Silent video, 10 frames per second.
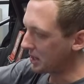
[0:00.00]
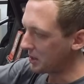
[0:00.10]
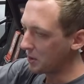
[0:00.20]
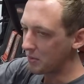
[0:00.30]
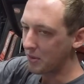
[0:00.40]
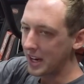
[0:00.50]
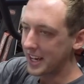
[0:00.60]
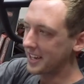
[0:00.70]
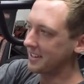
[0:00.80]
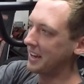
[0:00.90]
new
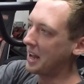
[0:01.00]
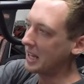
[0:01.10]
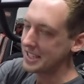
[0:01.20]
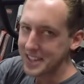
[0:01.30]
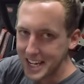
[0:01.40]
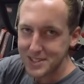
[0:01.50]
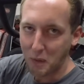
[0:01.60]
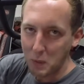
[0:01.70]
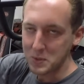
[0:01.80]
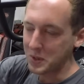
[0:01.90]
freaking LSX
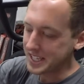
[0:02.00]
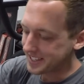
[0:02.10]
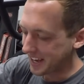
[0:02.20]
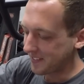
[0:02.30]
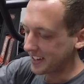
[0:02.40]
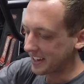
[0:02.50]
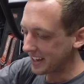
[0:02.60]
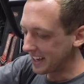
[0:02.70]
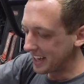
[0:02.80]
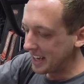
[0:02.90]
427.
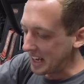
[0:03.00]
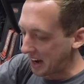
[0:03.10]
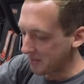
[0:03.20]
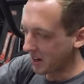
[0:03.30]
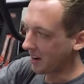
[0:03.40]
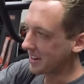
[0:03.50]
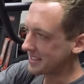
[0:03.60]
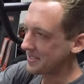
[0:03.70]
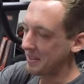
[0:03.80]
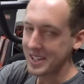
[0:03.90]
I'm
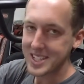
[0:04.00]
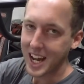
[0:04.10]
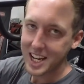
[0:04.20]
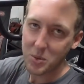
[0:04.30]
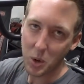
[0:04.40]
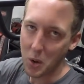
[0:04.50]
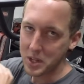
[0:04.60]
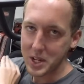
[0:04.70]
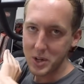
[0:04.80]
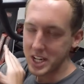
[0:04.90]
nervous, I'm excited. We're
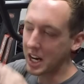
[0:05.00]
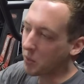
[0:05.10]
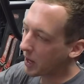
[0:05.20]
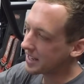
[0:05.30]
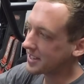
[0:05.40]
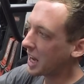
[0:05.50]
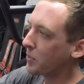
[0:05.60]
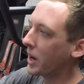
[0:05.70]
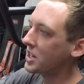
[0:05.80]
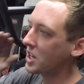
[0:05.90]
only doing it on
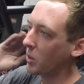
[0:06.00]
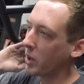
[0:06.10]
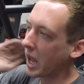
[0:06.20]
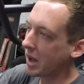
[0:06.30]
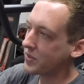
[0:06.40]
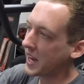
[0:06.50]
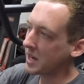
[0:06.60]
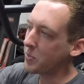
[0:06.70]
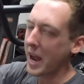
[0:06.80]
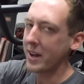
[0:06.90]
wastegate pressure. We have
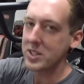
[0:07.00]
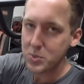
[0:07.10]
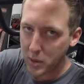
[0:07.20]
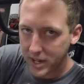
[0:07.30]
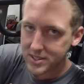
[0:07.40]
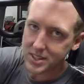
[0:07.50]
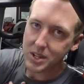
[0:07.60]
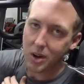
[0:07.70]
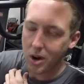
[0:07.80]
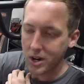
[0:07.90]
10 pound springs in
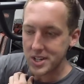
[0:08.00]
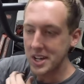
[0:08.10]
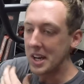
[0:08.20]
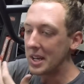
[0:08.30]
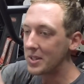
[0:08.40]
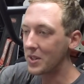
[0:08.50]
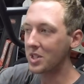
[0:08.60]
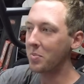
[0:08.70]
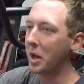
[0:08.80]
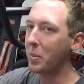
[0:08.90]
the car, so
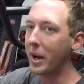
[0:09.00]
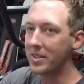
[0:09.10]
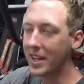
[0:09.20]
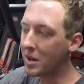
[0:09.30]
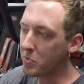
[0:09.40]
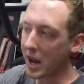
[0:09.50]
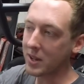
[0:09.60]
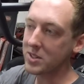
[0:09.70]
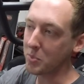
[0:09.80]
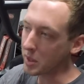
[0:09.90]
it should make about 10
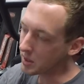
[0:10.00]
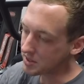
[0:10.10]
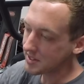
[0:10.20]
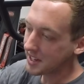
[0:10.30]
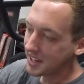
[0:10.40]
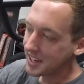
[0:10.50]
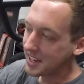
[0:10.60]
pounds of boost